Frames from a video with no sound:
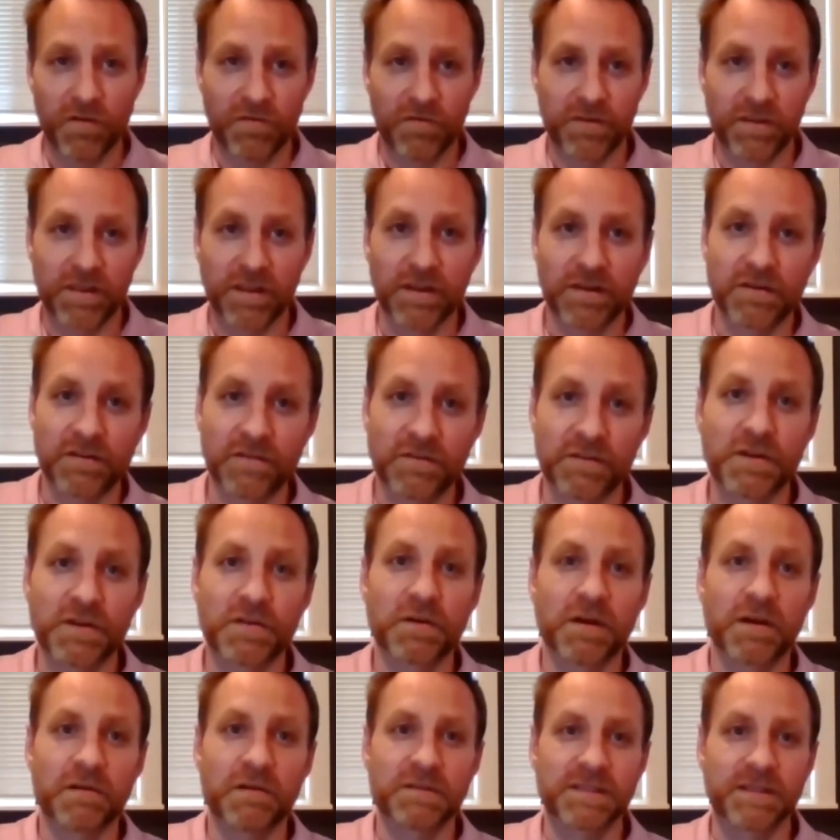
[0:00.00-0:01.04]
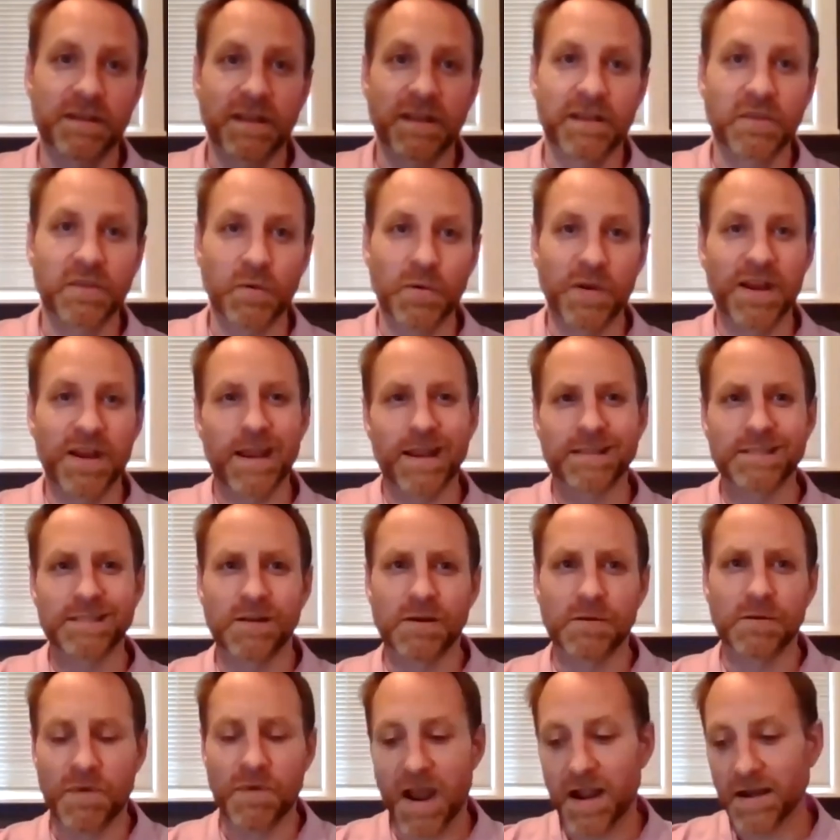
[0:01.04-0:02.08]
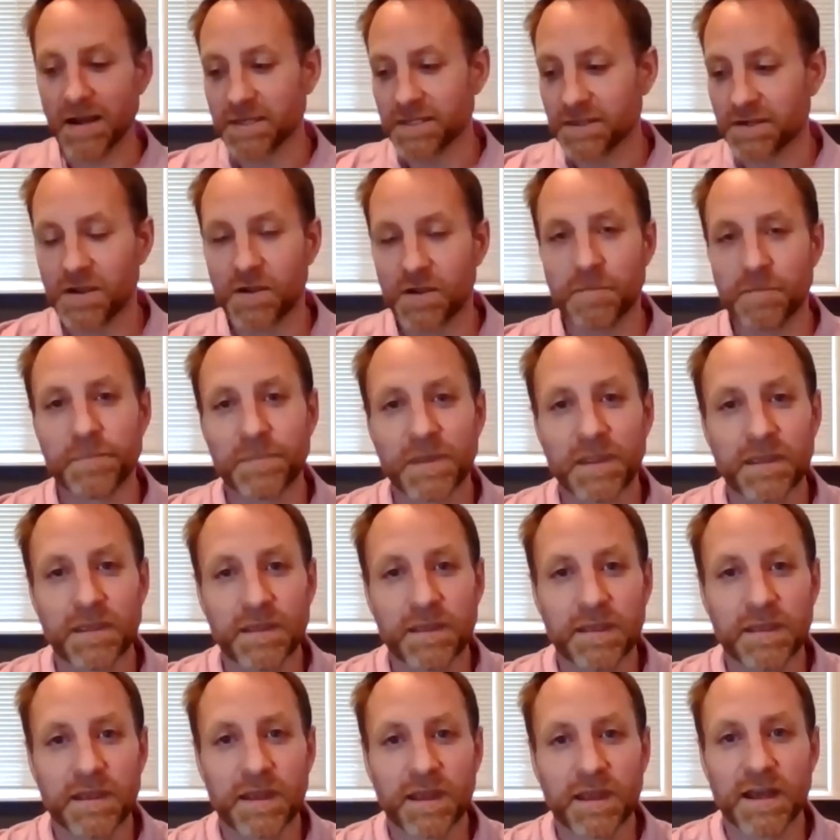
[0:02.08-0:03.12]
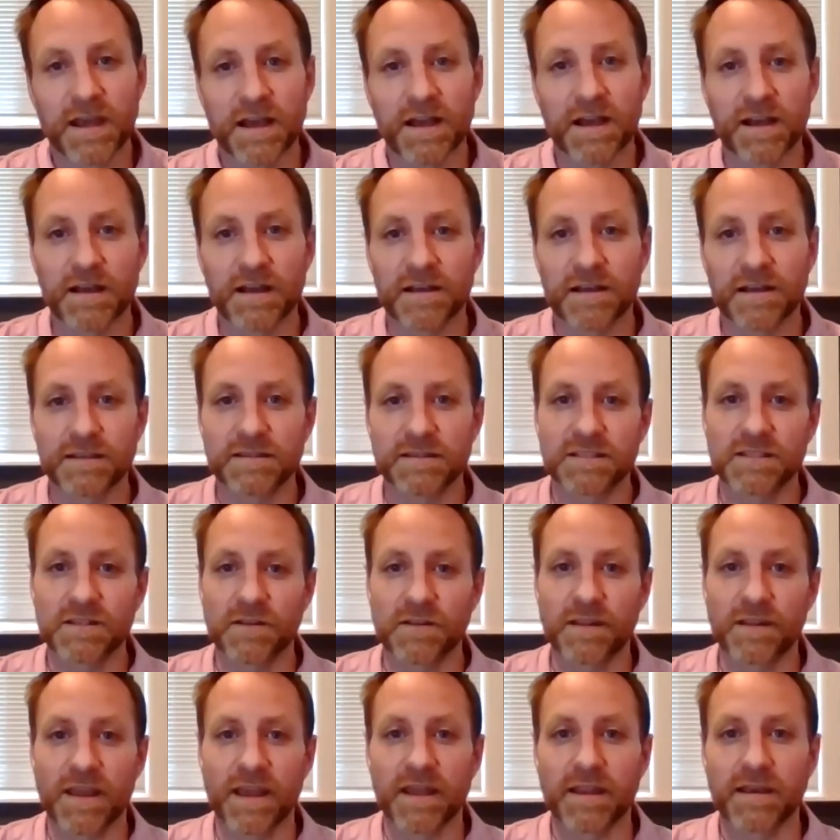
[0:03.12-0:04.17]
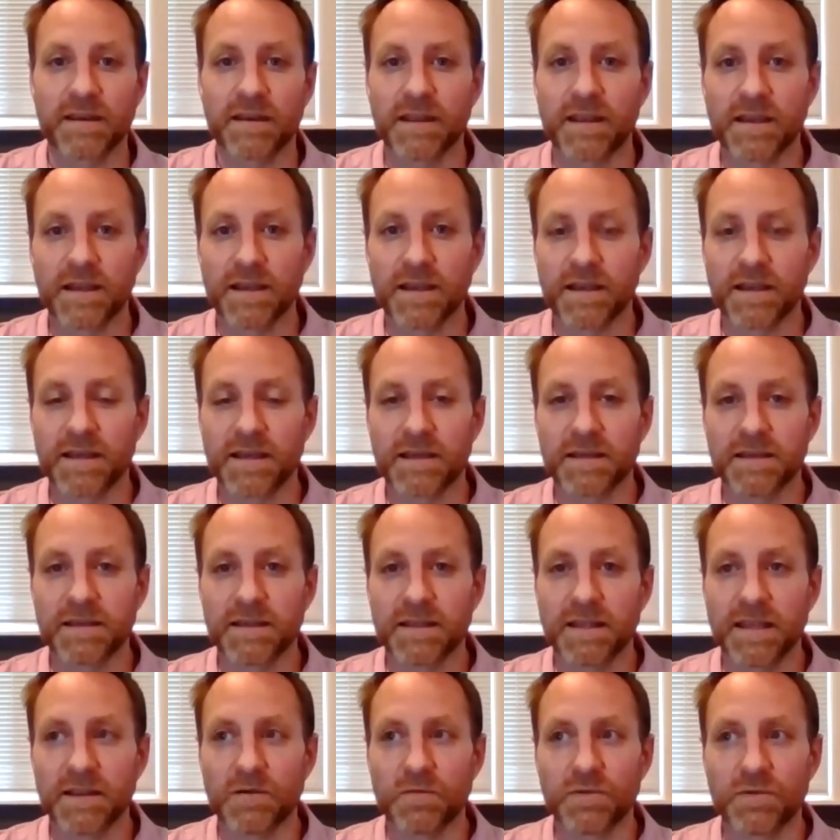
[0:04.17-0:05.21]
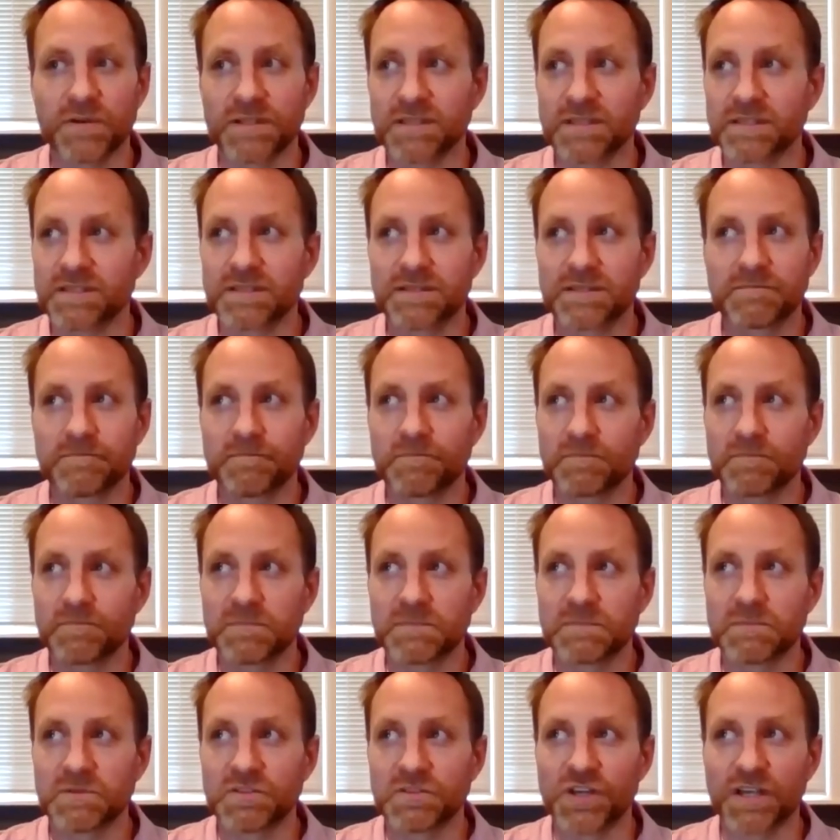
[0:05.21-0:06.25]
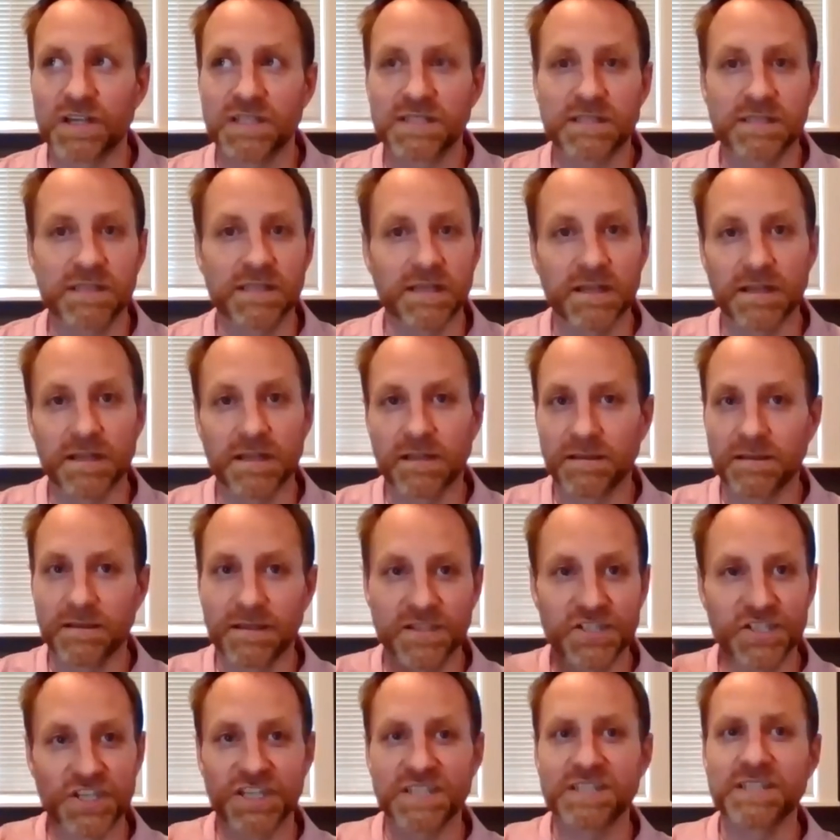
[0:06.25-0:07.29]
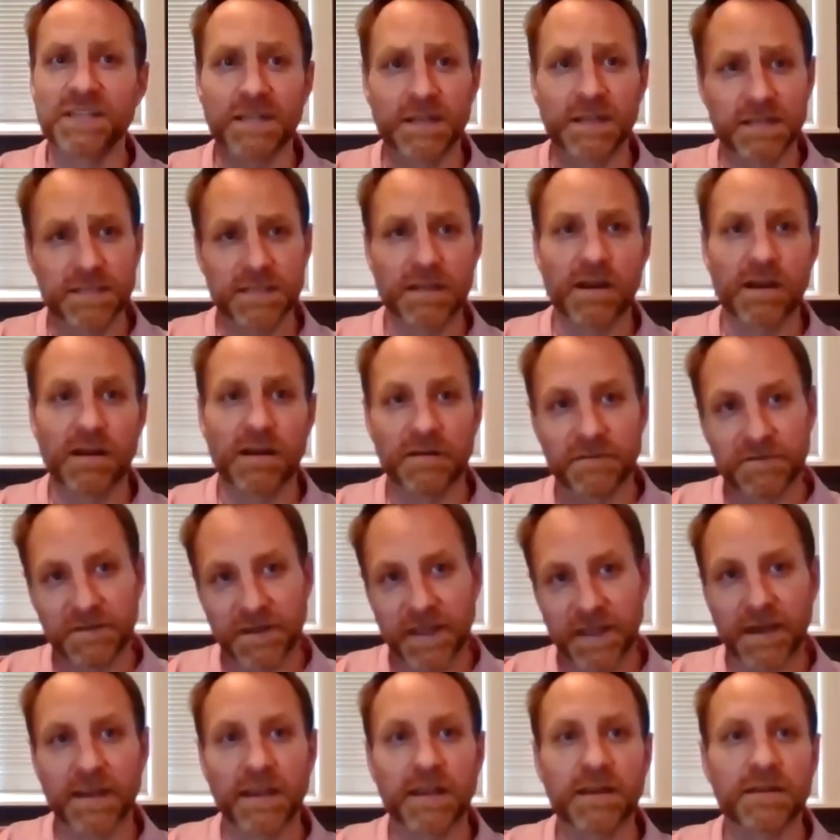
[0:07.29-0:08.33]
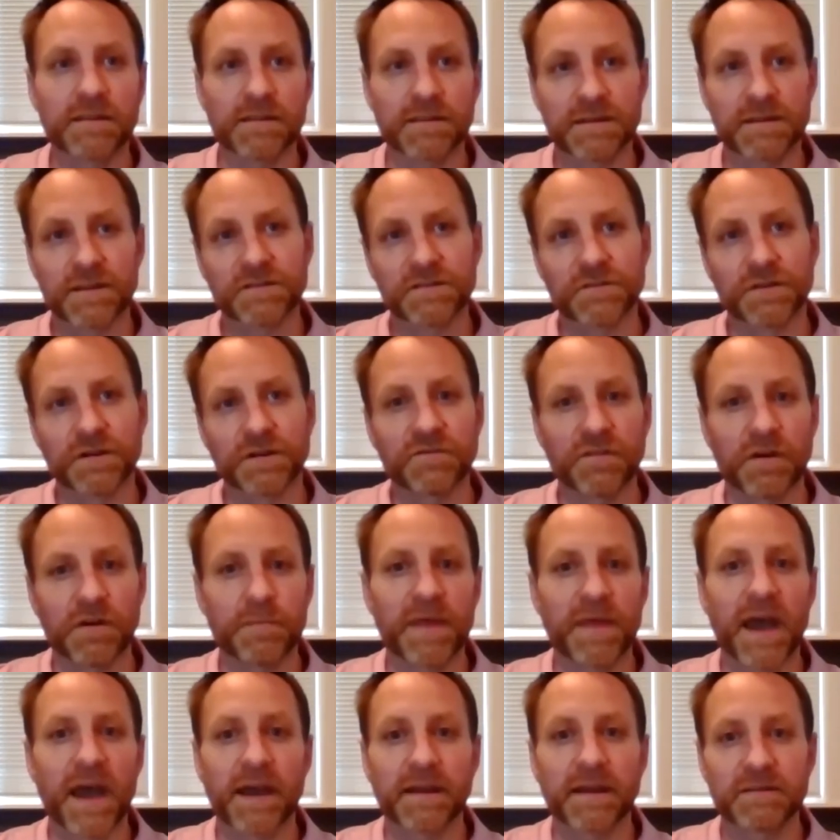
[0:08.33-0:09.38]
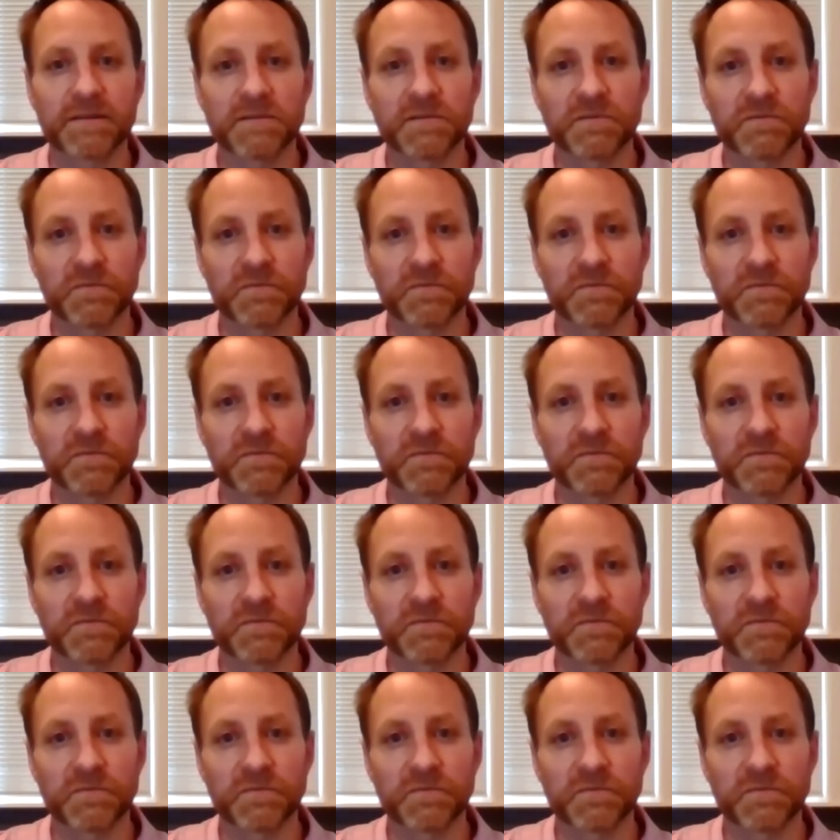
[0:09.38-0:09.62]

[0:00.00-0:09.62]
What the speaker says: for the interview. I was like 3 days out of practicum. So then it was just the logistics of getting into the district from that